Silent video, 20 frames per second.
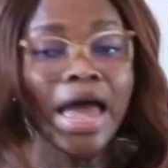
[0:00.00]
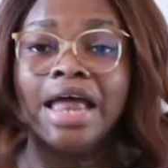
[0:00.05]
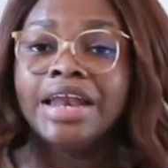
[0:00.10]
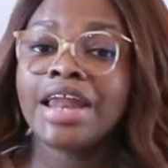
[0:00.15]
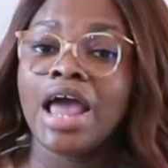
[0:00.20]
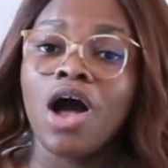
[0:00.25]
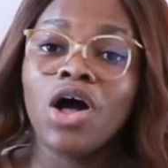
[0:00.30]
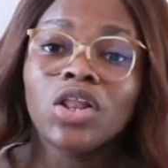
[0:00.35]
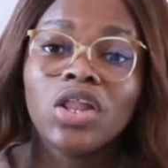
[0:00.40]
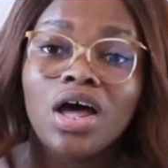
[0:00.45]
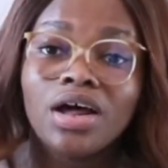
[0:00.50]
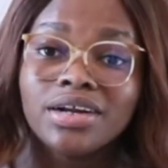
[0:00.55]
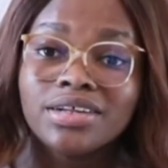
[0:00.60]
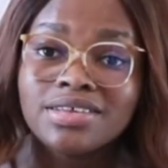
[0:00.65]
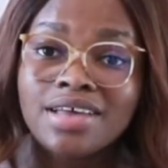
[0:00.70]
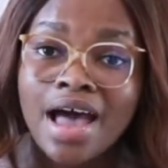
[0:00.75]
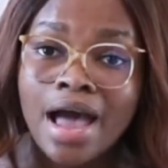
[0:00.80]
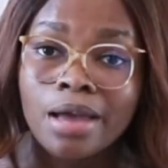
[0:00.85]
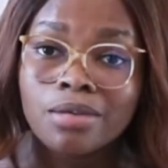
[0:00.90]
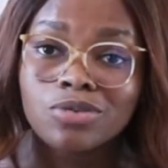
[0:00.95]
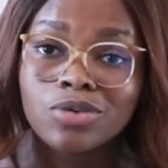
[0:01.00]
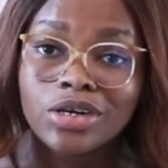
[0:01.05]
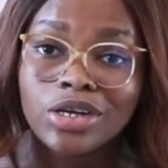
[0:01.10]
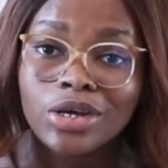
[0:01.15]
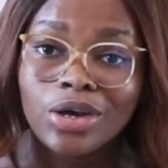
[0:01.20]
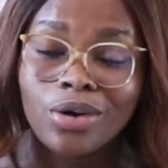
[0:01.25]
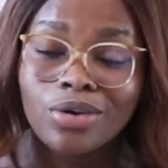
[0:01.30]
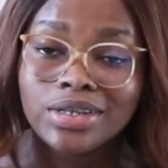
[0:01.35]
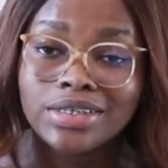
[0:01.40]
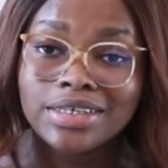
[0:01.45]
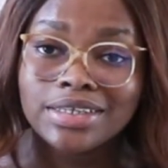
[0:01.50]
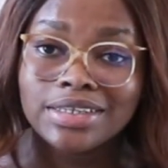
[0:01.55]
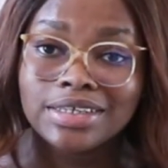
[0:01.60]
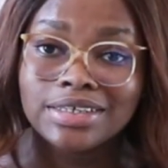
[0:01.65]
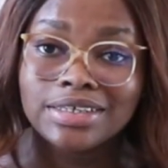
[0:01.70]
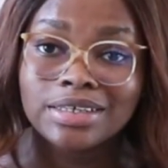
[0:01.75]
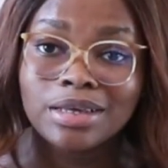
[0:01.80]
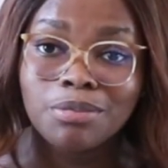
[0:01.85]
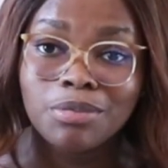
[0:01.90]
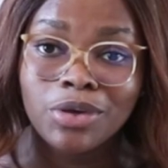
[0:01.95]
Now, a lot of times when you go into
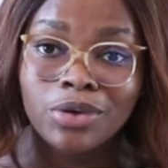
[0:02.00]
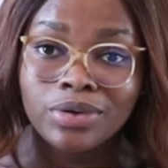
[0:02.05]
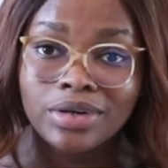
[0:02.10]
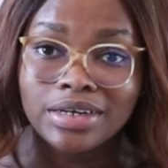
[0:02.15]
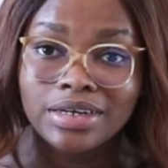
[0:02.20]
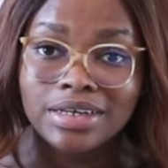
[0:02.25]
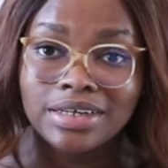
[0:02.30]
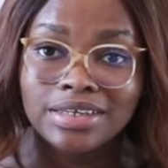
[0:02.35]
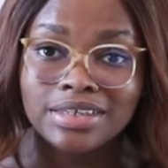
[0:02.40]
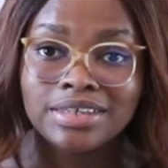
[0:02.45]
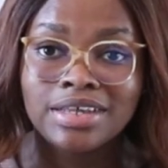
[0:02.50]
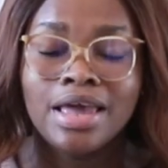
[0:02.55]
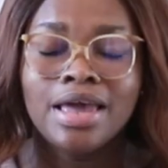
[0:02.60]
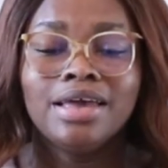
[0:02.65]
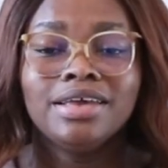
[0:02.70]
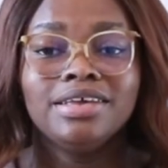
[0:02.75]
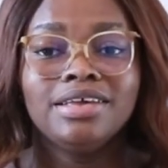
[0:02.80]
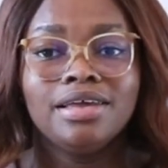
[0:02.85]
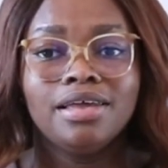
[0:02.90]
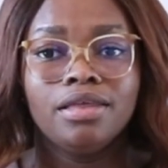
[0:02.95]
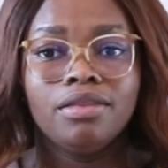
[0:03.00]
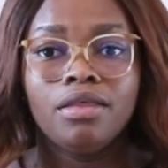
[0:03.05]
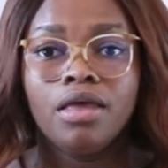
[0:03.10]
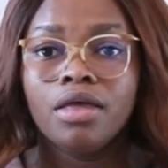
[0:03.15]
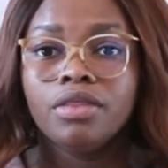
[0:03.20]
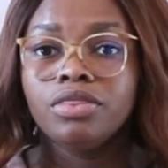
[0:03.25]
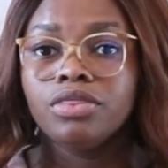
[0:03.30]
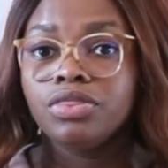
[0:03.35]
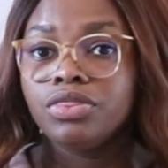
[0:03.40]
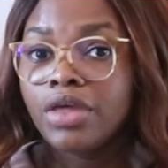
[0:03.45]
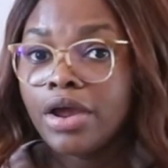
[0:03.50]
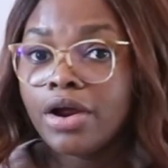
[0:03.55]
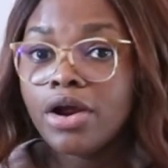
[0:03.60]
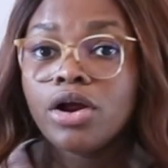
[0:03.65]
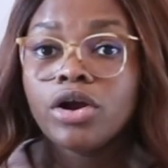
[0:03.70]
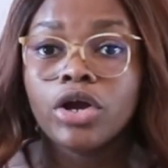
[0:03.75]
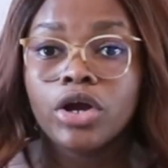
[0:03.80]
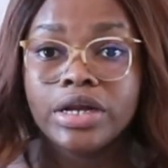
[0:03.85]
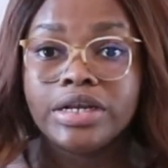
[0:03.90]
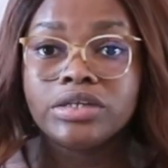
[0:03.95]
these communities,
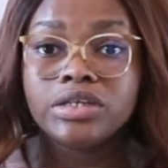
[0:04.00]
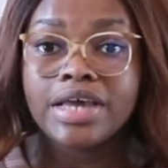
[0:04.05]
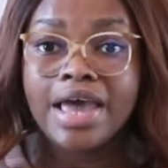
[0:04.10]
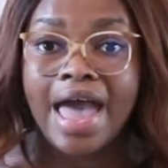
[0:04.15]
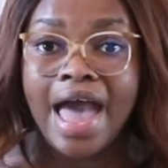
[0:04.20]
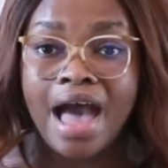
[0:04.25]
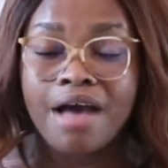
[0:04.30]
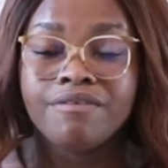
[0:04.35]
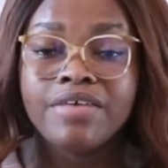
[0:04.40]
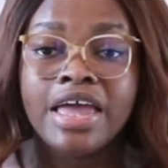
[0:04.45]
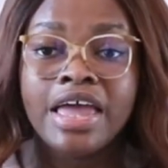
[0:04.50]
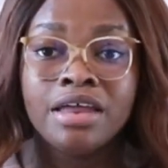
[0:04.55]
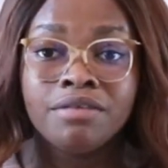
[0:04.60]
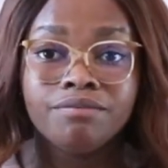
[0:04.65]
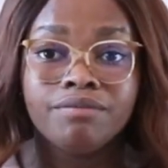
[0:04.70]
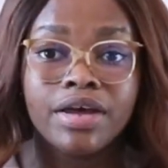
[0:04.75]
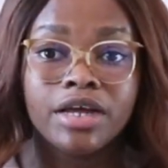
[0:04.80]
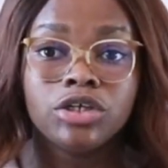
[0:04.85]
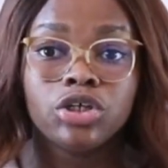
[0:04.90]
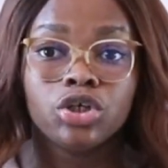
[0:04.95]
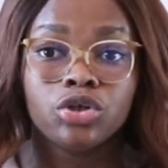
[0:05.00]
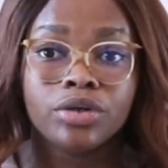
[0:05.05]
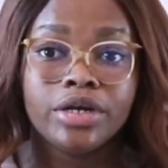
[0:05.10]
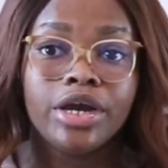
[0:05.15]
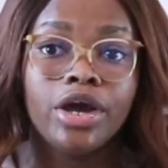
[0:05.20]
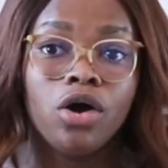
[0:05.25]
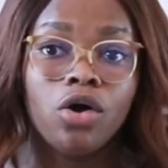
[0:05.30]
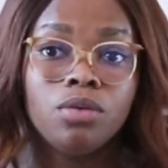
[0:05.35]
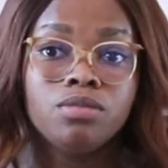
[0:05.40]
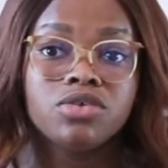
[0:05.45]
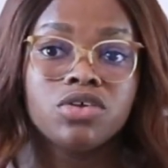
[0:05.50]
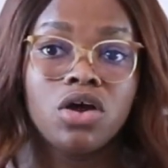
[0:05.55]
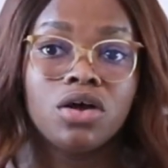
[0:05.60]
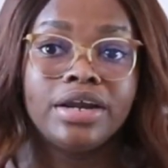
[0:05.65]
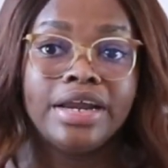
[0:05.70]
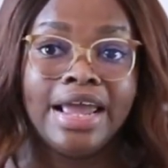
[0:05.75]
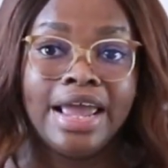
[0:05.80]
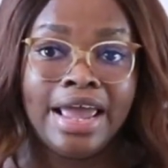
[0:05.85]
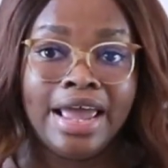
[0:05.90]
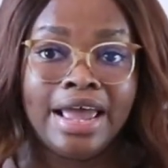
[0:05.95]
they're going to have inventory homes
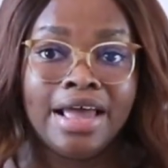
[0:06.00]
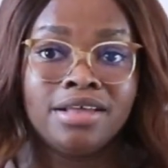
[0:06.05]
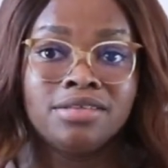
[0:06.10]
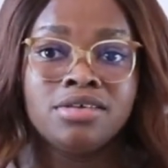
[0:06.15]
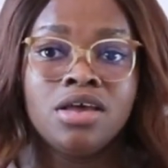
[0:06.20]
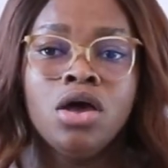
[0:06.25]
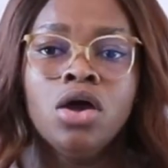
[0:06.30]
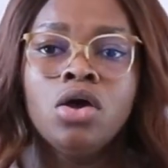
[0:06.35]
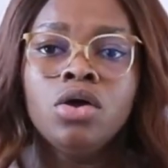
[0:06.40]
on hand,